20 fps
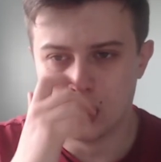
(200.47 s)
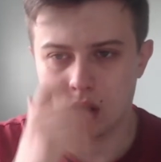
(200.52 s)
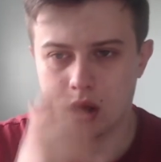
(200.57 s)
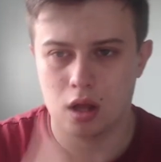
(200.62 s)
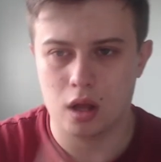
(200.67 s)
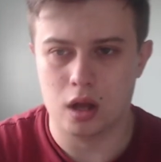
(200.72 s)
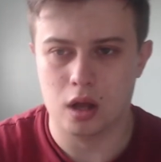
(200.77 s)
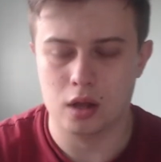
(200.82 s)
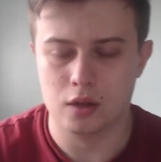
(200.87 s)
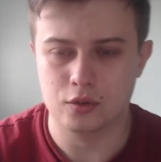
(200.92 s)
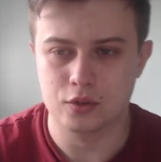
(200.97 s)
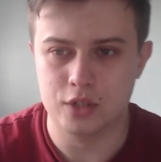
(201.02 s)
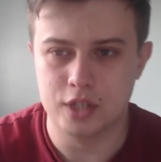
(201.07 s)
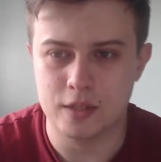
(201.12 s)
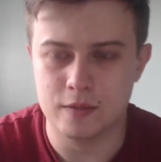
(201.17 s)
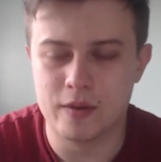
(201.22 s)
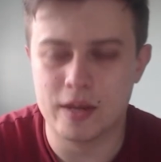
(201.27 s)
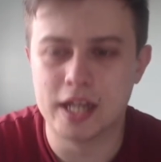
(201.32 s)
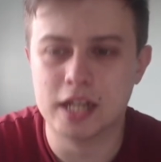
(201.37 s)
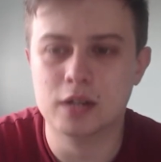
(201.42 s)
the
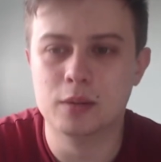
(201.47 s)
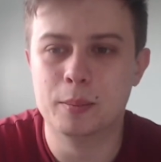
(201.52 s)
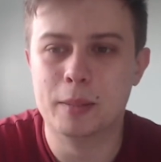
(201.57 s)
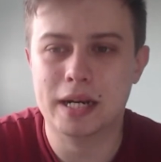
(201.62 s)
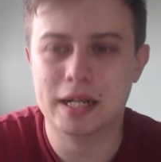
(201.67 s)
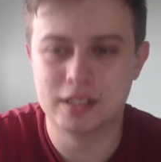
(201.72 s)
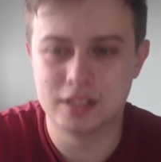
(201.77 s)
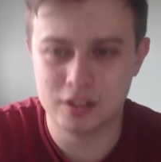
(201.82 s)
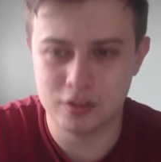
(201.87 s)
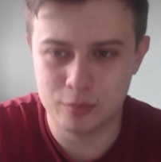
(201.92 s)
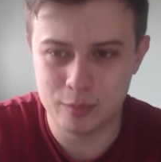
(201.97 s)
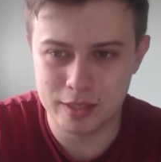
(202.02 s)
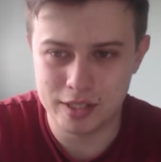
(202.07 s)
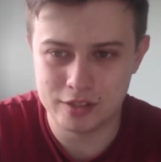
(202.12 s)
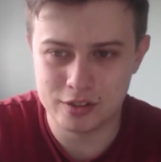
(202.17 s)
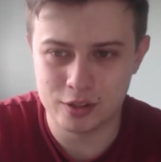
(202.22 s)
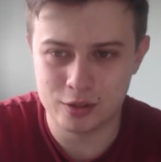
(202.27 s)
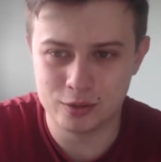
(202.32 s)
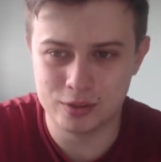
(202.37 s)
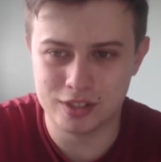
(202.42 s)
availability of
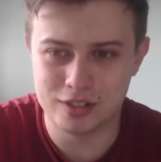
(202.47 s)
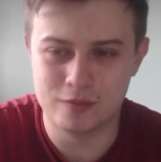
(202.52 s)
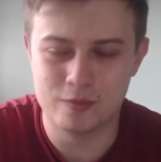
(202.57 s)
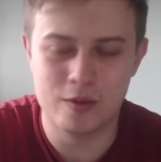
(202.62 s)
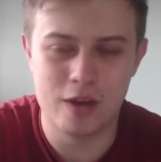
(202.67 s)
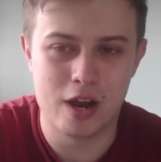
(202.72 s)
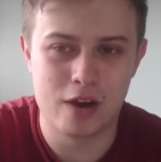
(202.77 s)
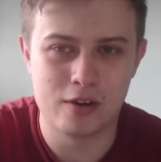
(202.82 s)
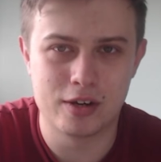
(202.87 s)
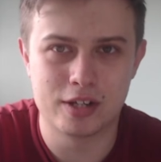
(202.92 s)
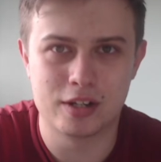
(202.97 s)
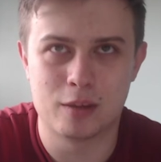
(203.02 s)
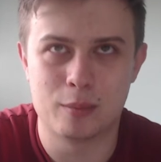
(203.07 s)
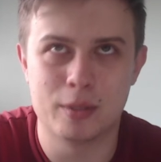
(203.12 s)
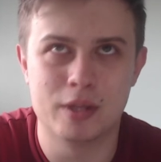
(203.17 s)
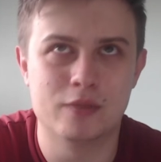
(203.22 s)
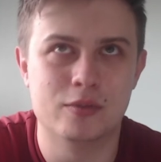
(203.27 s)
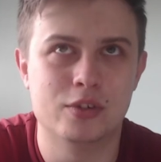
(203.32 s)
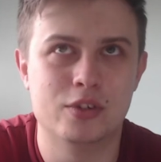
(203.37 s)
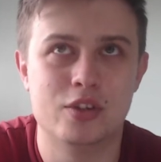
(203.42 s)
minisodes is varied. I
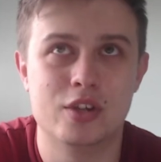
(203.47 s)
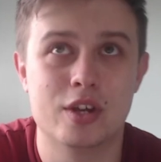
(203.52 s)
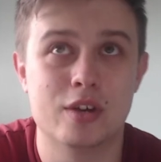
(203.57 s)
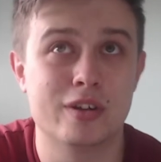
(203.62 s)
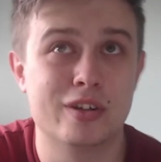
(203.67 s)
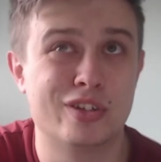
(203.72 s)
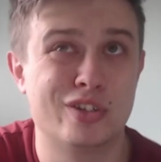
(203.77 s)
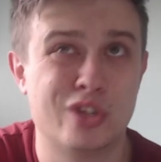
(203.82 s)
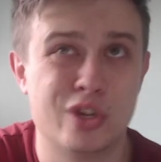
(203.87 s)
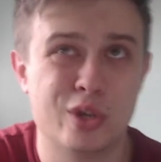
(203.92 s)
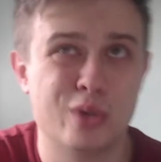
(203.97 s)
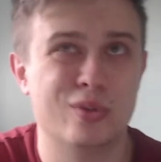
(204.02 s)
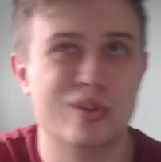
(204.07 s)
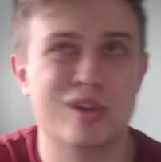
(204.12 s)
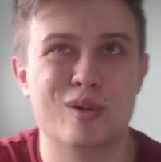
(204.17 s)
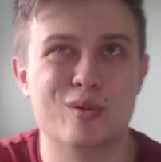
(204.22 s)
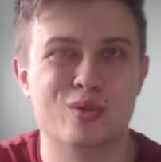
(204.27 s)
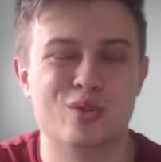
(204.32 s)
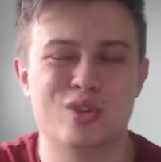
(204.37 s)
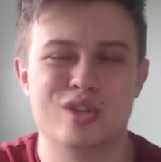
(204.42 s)
mean, for series 2,
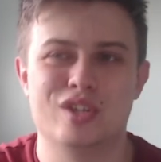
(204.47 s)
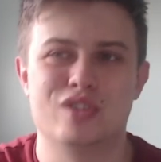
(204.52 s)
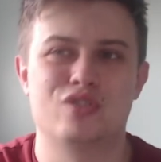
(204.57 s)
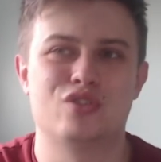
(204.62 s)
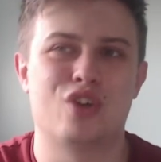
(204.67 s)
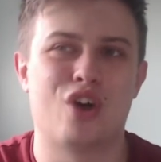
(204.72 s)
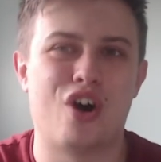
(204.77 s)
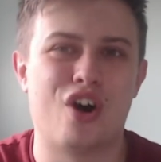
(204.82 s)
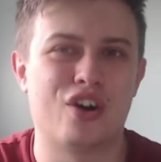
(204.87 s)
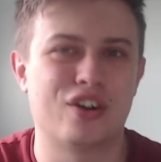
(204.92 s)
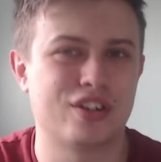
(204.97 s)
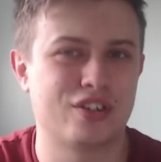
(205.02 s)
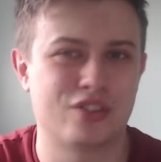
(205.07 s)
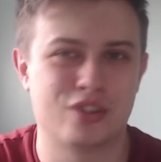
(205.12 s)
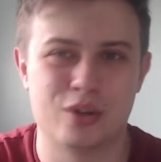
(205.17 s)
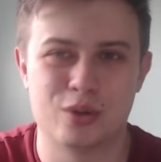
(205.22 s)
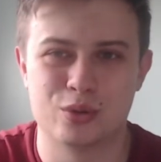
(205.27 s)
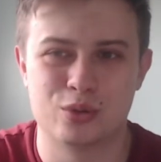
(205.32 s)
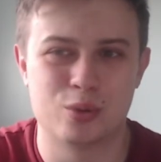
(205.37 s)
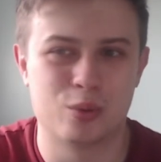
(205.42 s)
there was these
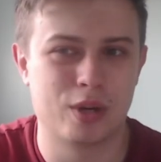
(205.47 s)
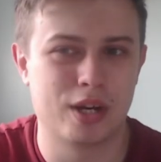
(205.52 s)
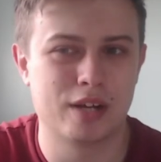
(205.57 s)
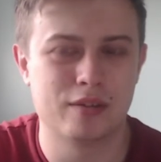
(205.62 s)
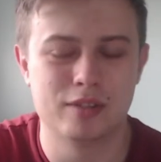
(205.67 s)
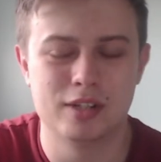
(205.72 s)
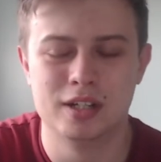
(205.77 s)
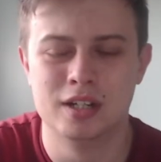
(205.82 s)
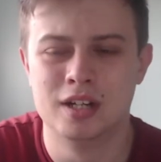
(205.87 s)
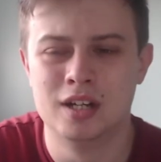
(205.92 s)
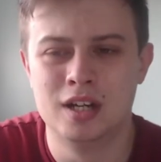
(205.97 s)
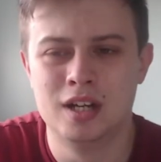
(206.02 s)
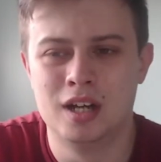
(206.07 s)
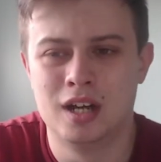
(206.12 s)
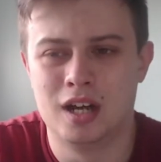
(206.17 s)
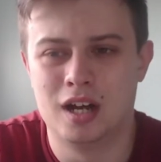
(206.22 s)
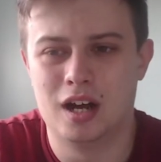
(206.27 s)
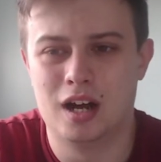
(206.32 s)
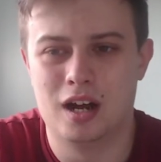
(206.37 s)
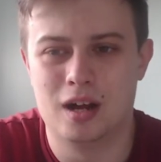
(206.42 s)
TARDISodes or whatever
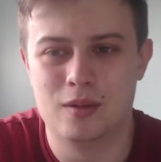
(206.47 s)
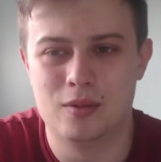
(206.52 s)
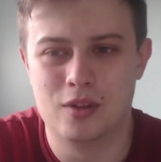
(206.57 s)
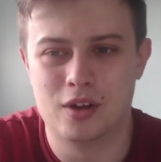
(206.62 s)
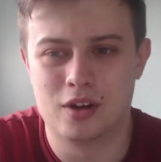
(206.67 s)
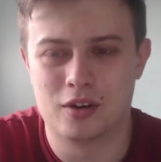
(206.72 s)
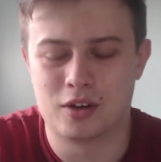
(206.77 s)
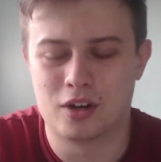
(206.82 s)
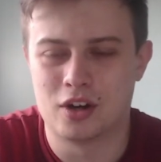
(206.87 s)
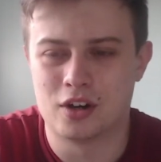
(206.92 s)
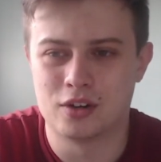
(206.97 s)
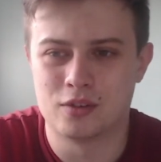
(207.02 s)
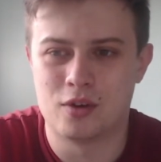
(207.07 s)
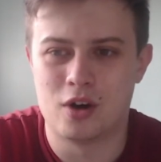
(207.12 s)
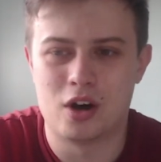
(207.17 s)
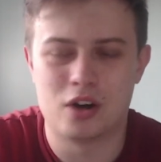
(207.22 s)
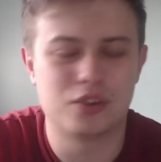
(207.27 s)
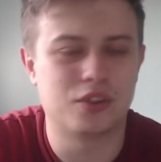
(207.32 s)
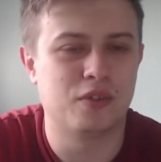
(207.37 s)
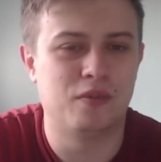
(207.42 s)
that are kind of
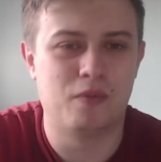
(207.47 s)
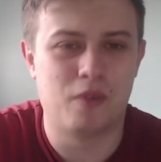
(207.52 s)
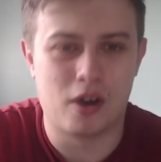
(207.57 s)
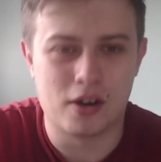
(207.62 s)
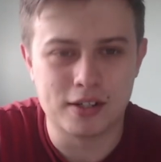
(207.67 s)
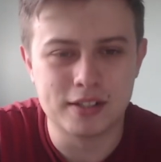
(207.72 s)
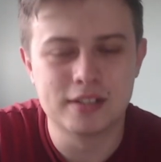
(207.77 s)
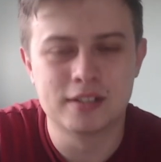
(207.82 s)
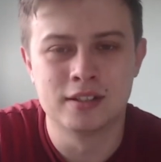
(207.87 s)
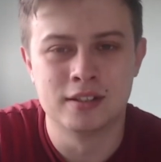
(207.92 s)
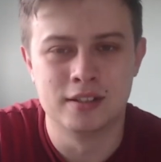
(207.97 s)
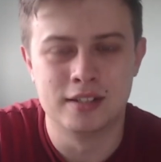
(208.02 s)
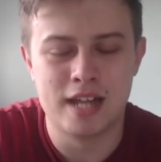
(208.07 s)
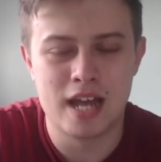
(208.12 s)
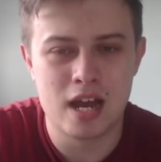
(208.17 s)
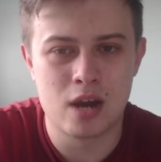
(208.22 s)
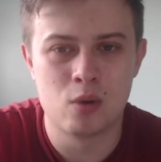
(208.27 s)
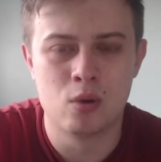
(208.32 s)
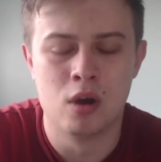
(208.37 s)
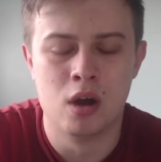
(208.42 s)
hard to find
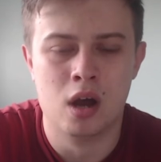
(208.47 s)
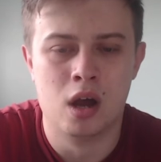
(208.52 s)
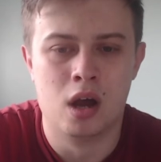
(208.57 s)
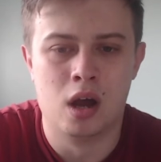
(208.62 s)
now.